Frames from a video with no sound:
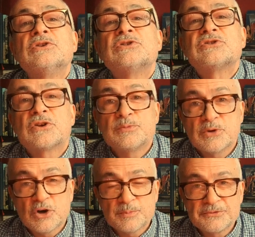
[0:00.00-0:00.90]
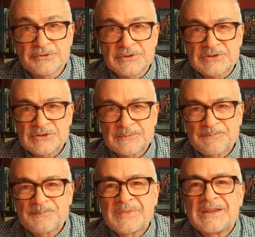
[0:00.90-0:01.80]
soap operas.
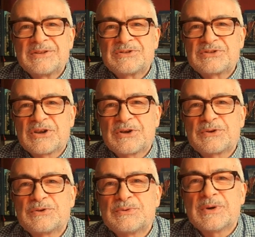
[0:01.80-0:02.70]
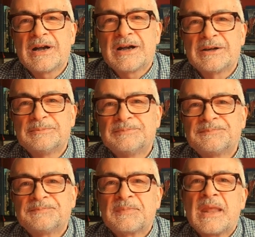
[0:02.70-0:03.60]
So
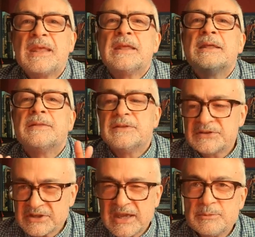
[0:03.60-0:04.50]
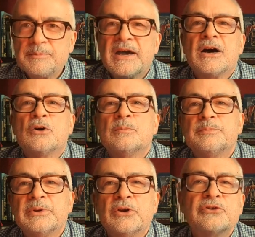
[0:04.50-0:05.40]
um, this came about
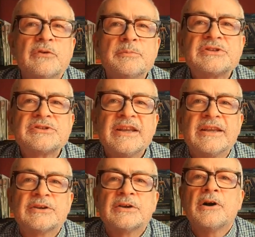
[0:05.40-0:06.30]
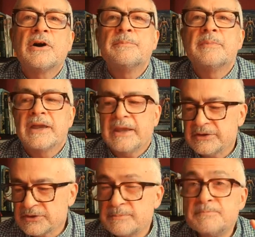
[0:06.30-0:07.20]
because of a mistake I
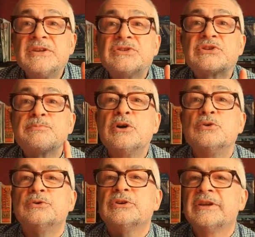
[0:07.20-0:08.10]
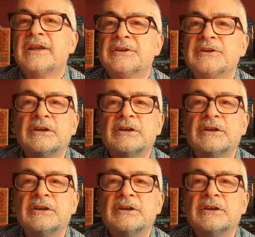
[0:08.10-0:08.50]
made. I misspoke in an